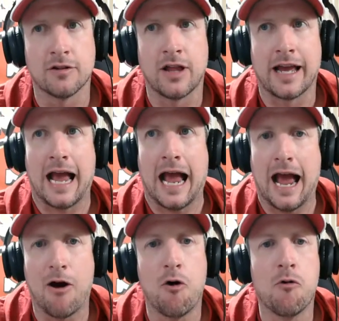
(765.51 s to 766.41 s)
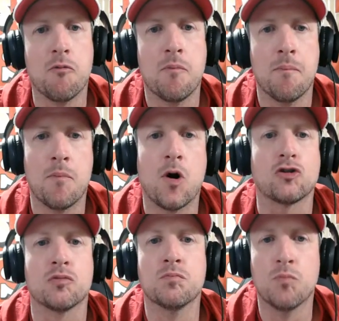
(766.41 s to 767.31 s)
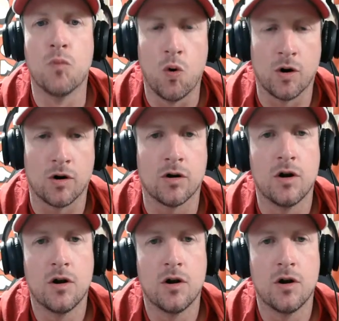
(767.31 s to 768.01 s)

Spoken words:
Like how much more